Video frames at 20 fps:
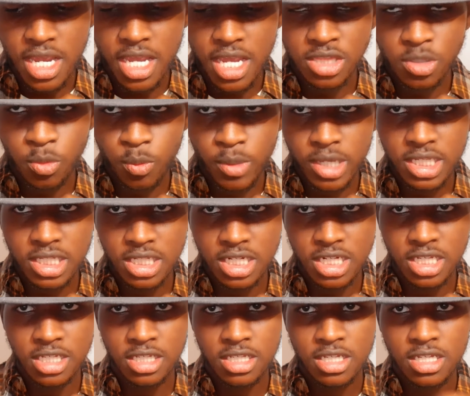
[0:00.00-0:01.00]
and the
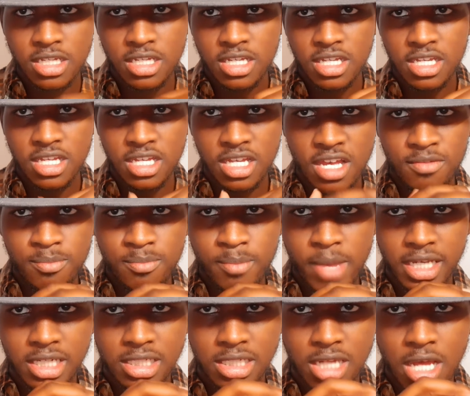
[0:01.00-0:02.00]
weakening of
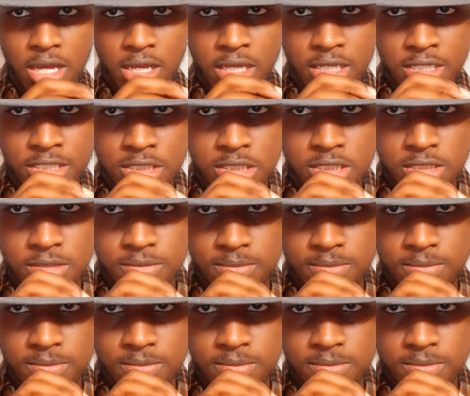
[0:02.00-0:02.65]
my claws.